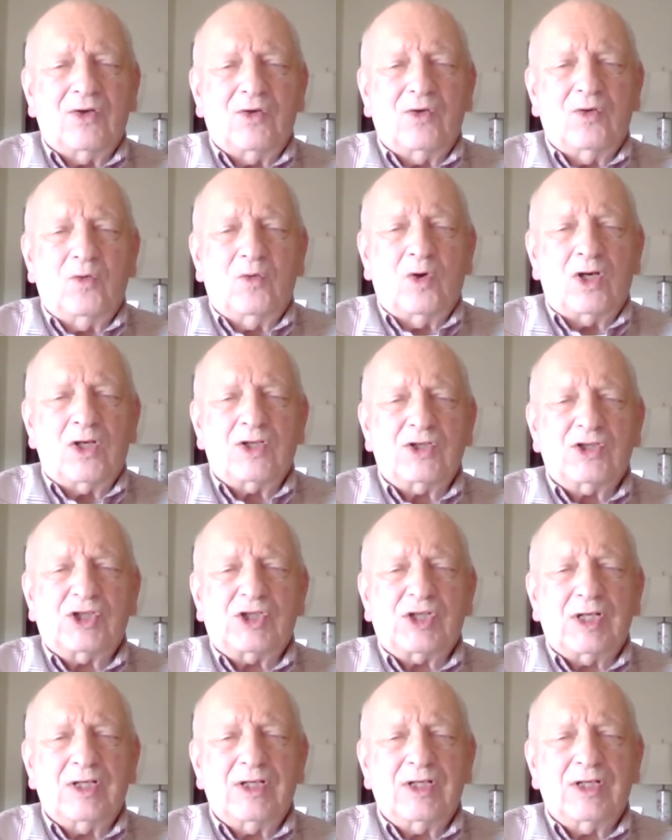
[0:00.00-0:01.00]

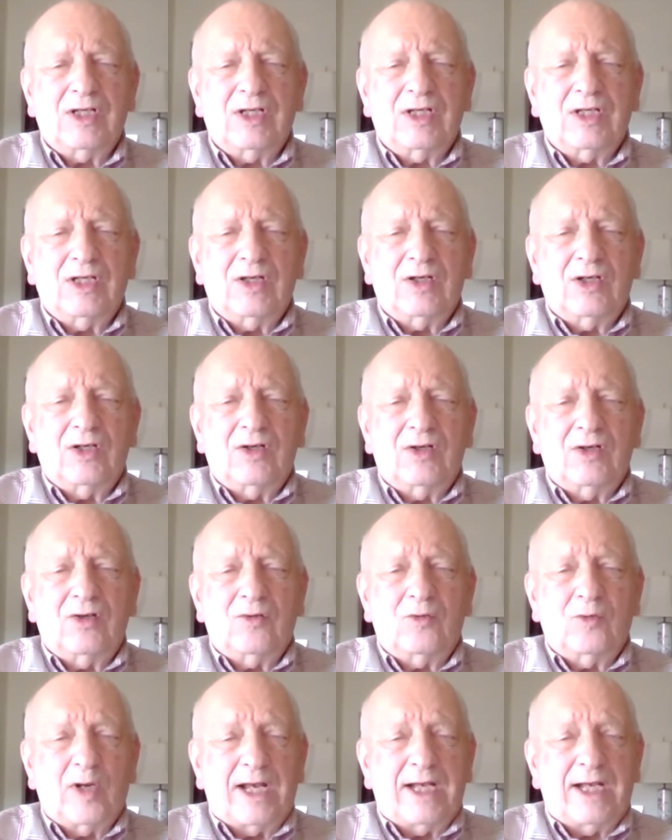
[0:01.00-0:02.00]
was
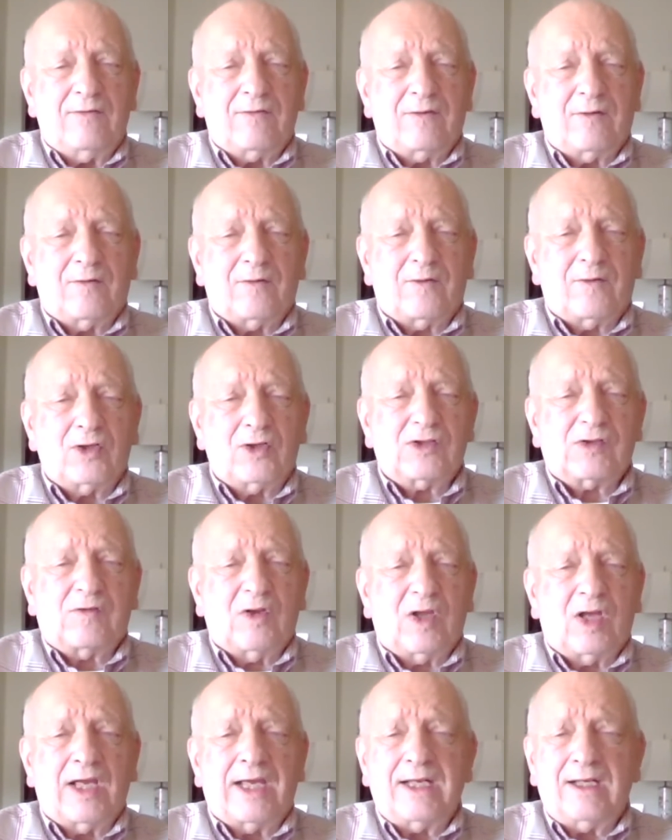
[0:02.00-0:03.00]
ready for first
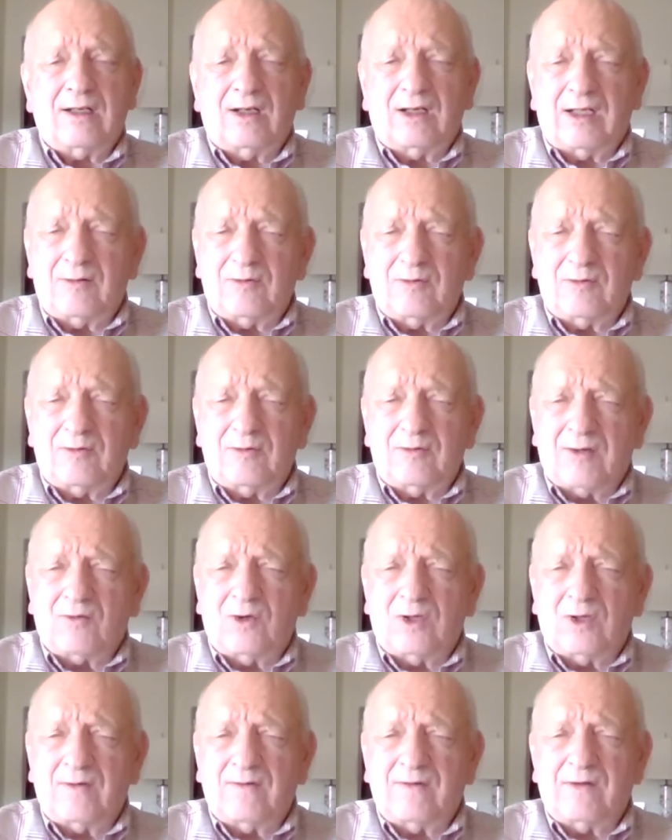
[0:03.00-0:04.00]
flight, I was not
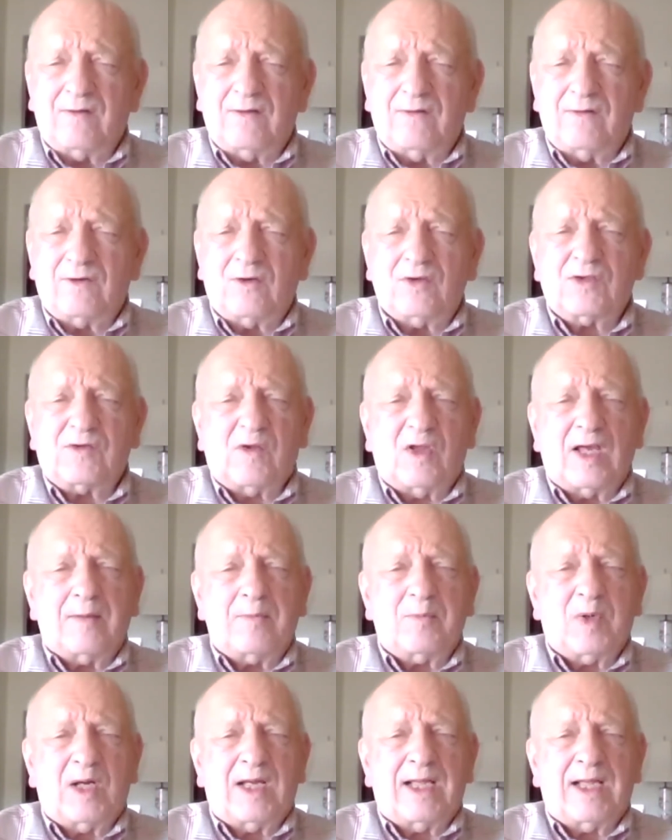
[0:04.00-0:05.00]
one of the first
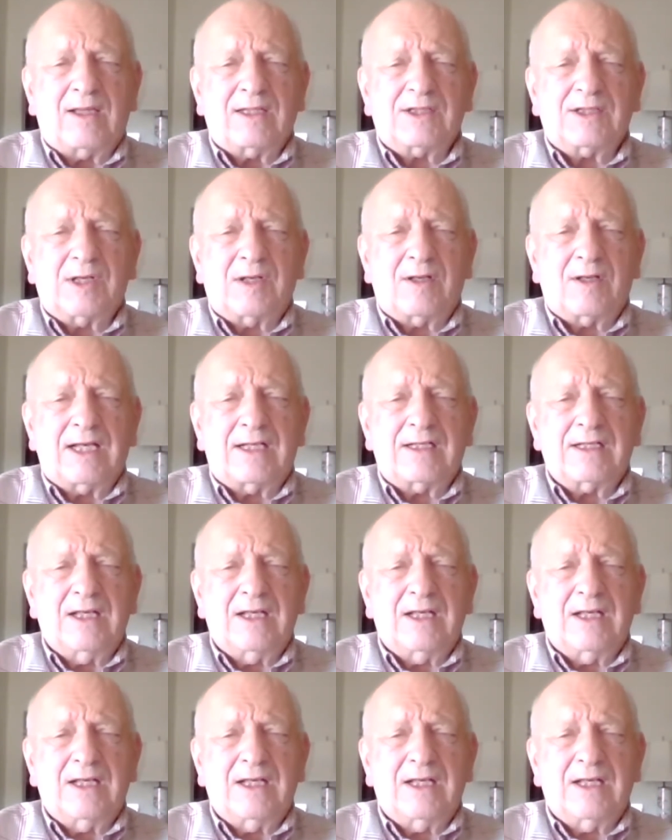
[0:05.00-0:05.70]
flight pilots on it.